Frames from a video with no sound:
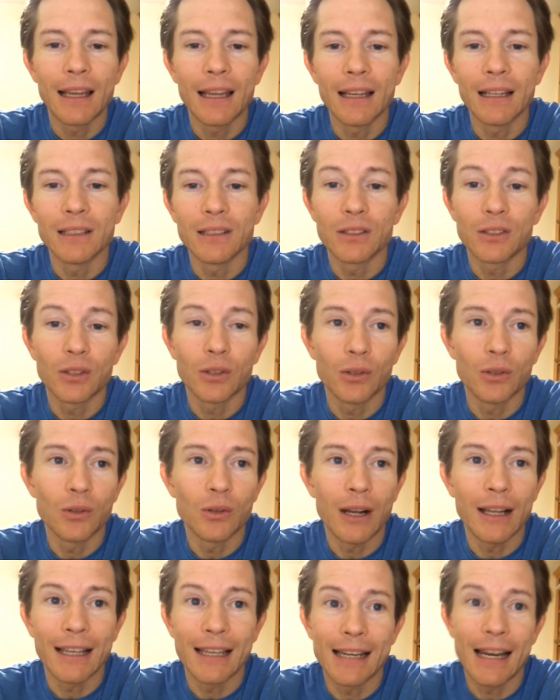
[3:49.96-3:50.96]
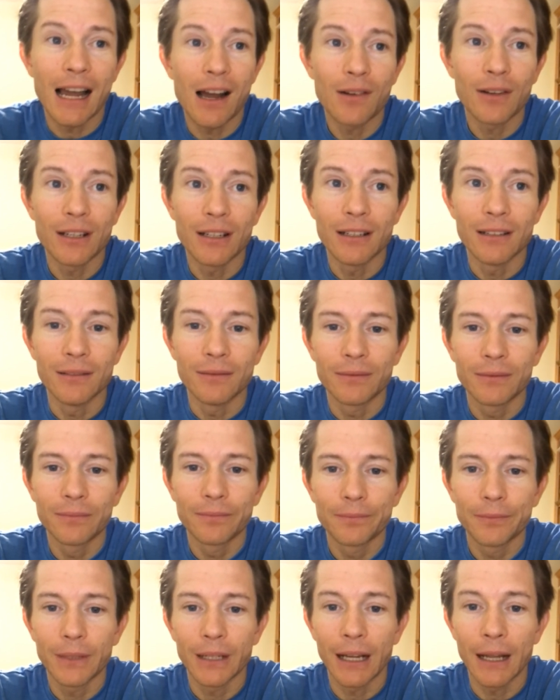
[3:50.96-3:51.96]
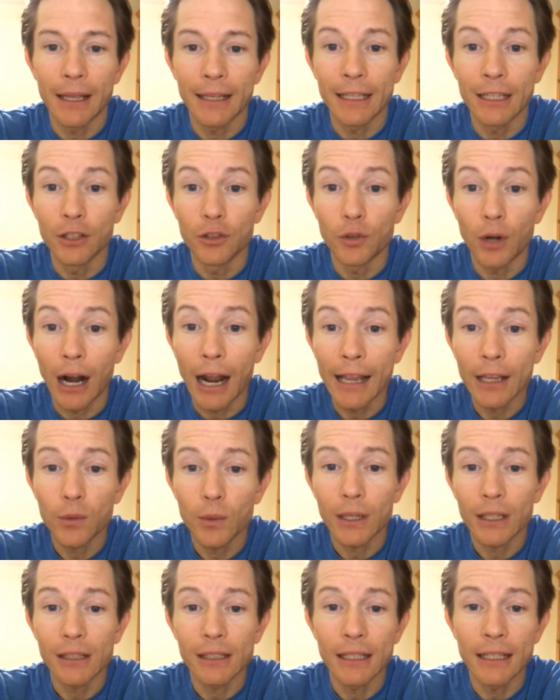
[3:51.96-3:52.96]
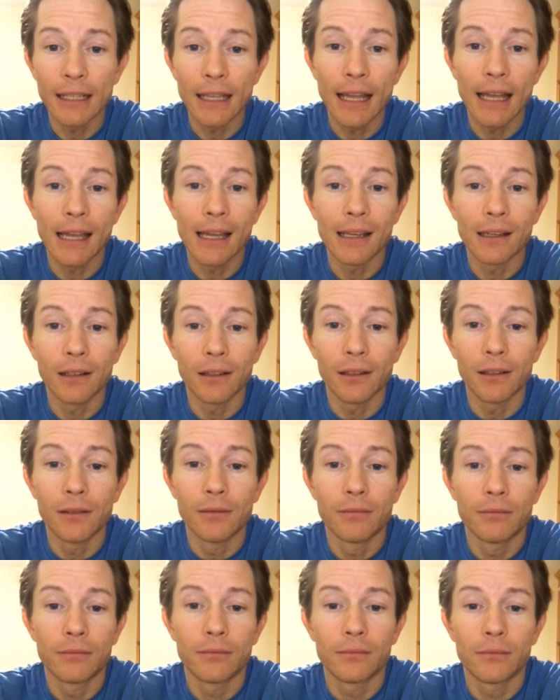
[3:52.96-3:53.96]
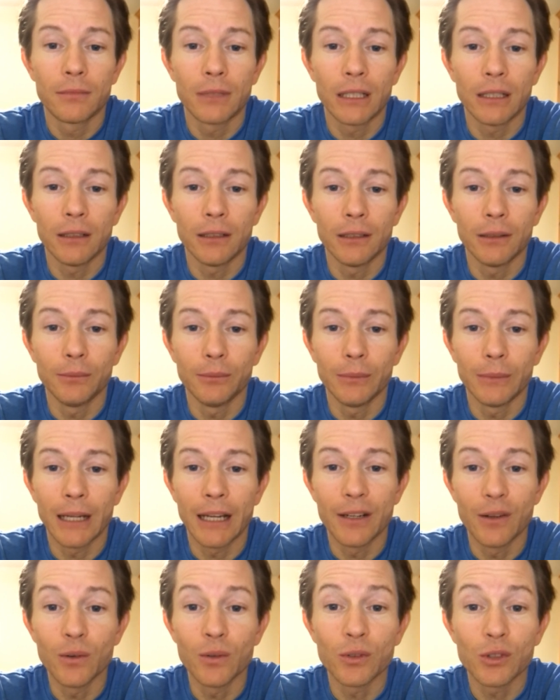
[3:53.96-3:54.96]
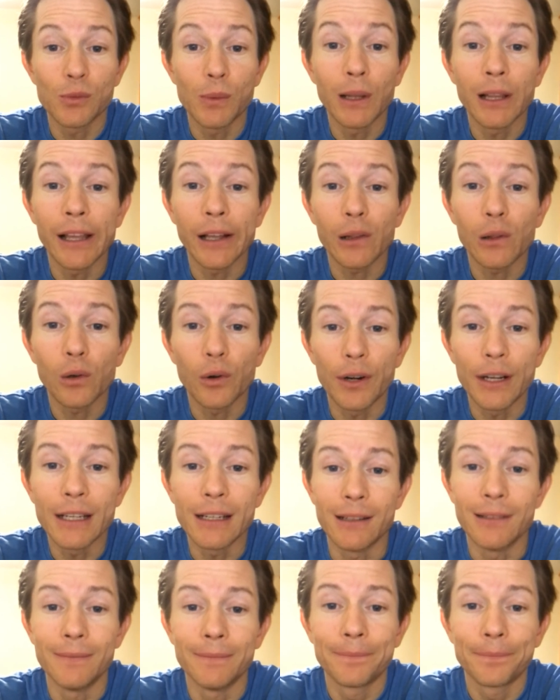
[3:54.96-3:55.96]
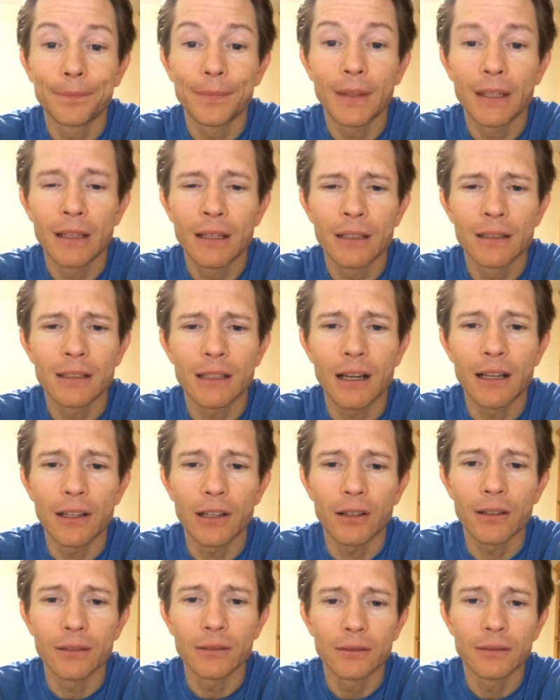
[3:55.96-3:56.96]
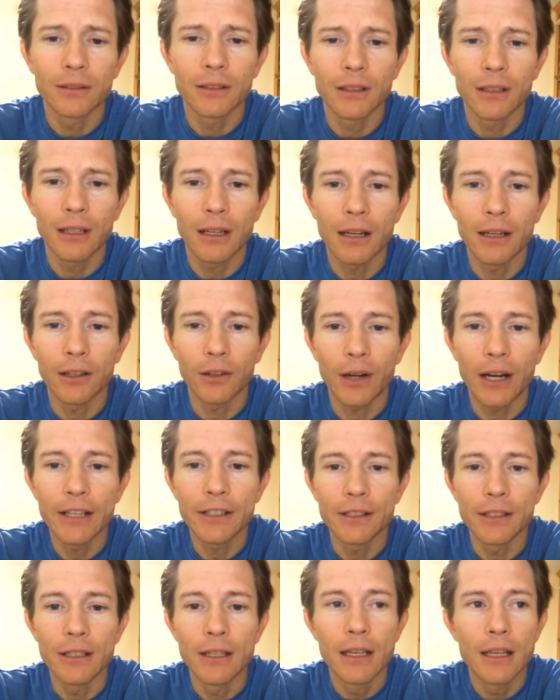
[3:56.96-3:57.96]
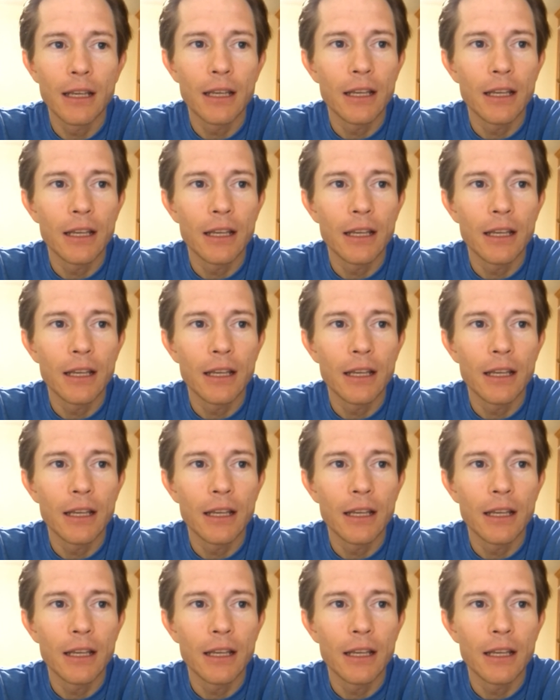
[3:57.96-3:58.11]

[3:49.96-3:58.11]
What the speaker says: And so I get out and I get dry quickly, and I don't smell like chlorine. It's kind of crazy.